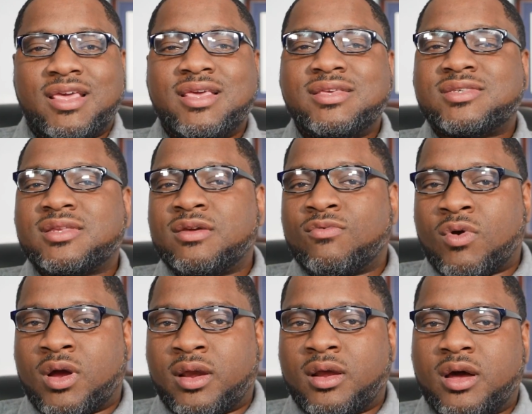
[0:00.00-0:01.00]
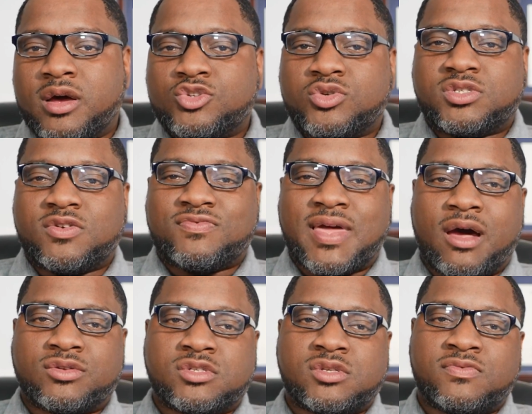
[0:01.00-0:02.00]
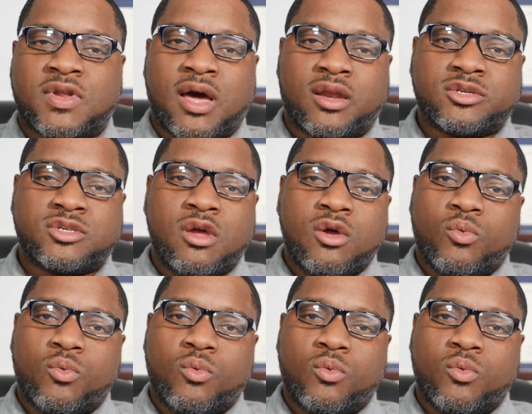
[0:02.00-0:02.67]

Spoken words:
easily run hundreds of thousands of dollars